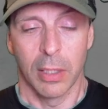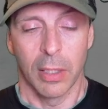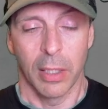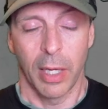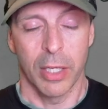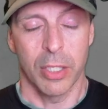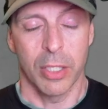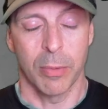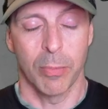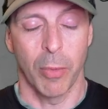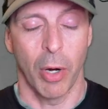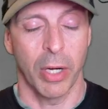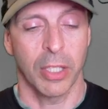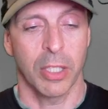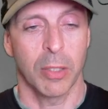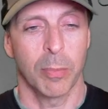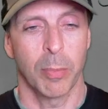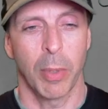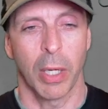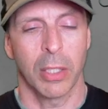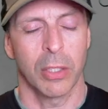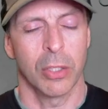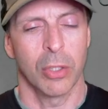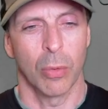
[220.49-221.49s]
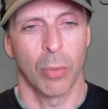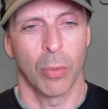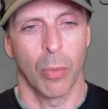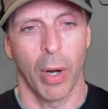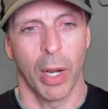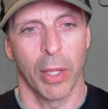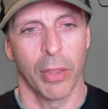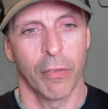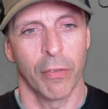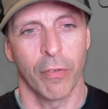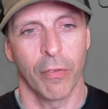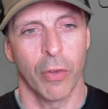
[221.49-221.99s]
As you might expect, you'll
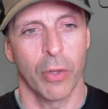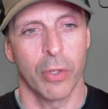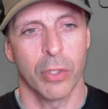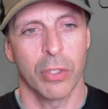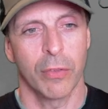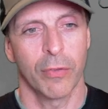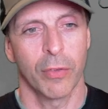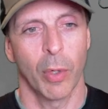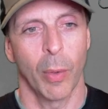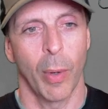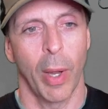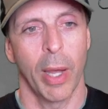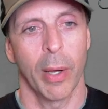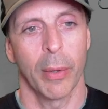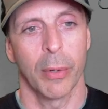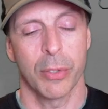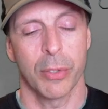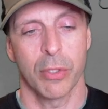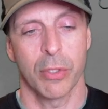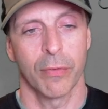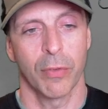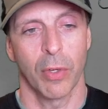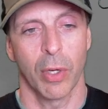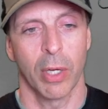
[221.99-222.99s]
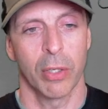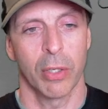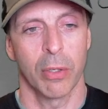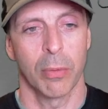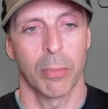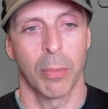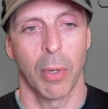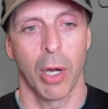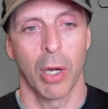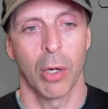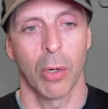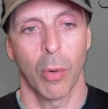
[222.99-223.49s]
run the first few hours of your 100
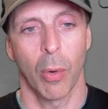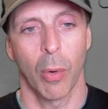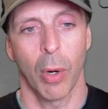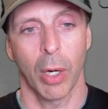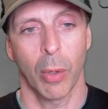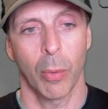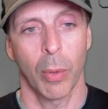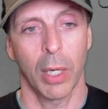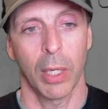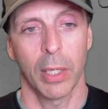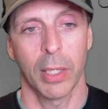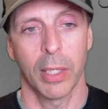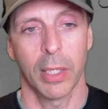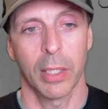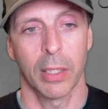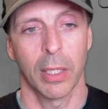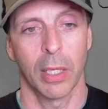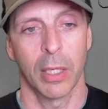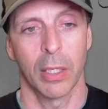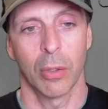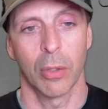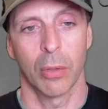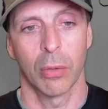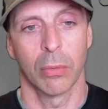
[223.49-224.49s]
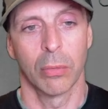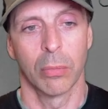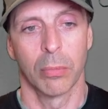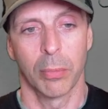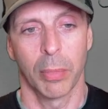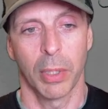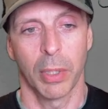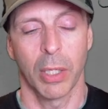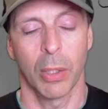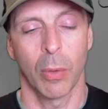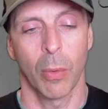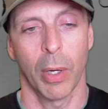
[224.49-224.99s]
mile quite quickly and then you'll
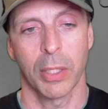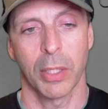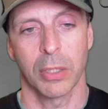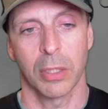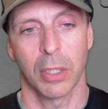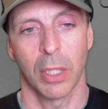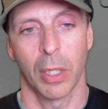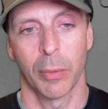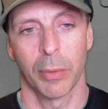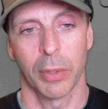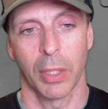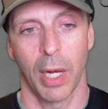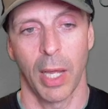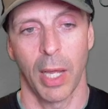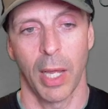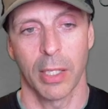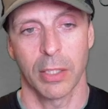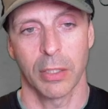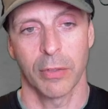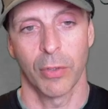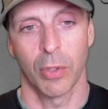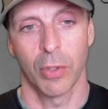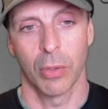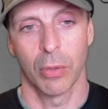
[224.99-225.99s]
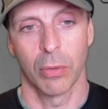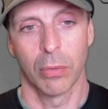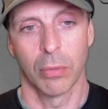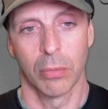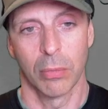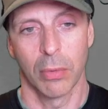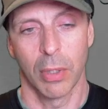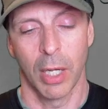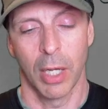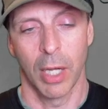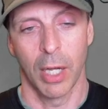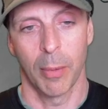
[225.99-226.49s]
be quite slow in the last few
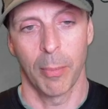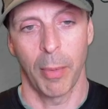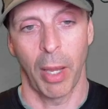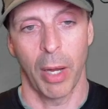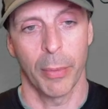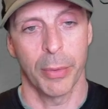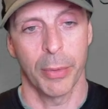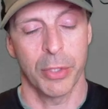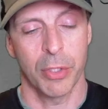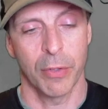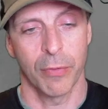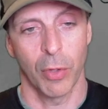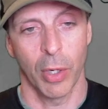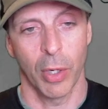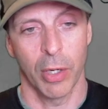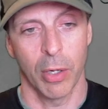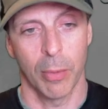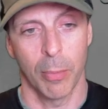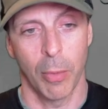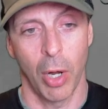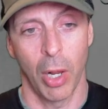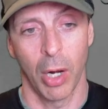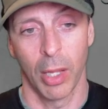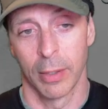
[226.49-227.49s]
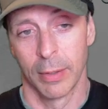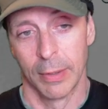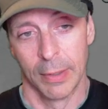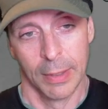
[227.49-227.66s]
hours of your 100 miler.